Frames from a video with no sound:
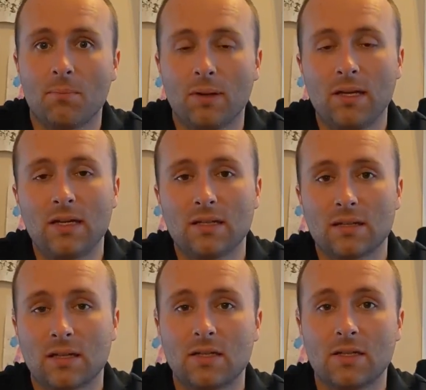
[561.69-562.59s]
Please
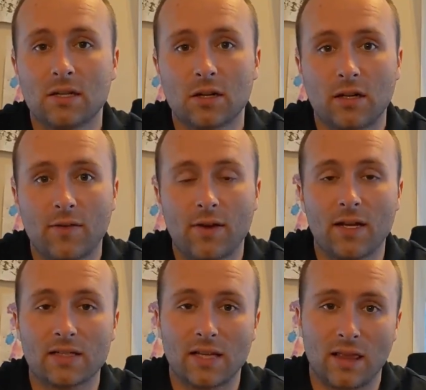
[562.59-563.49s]
consider giving
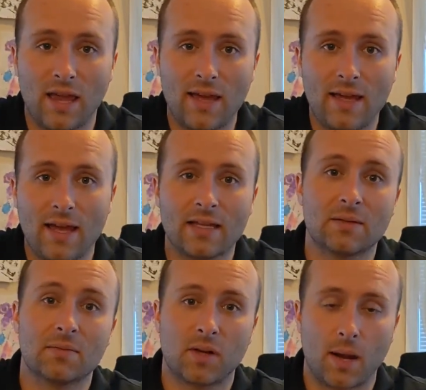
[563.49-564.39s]
us a like and
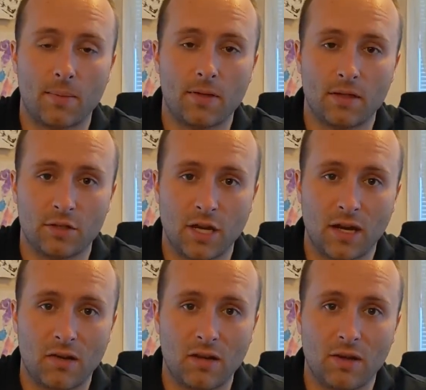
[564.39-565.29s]
subscribing to the
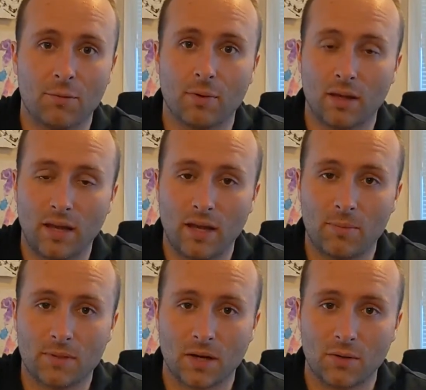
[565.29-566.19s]
channel. It really
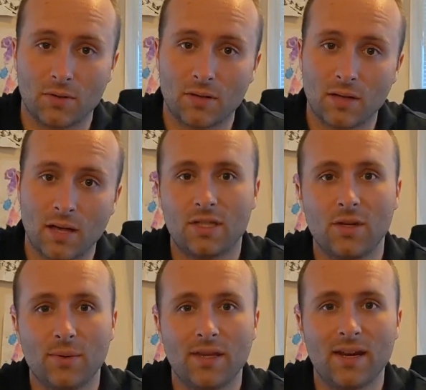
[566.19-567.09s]
helps out. We'll see
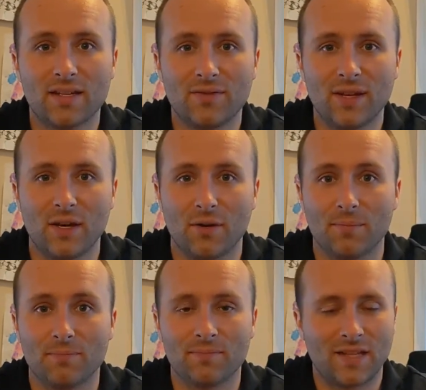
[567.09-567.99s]
you in the next video.
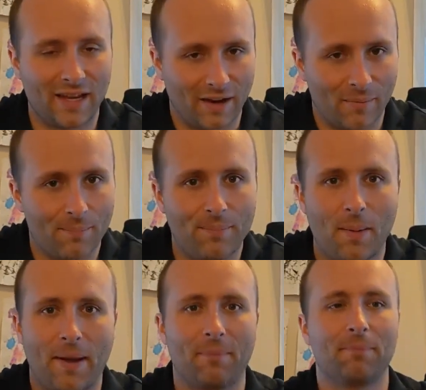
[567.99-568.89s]
Take care.
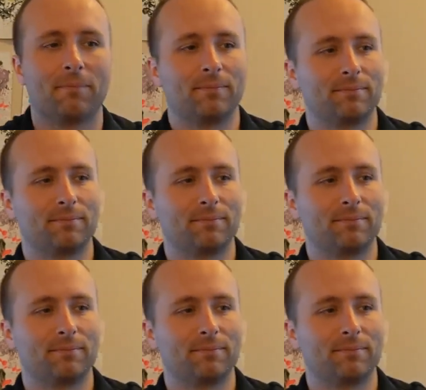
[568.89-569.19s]
Bye-bye.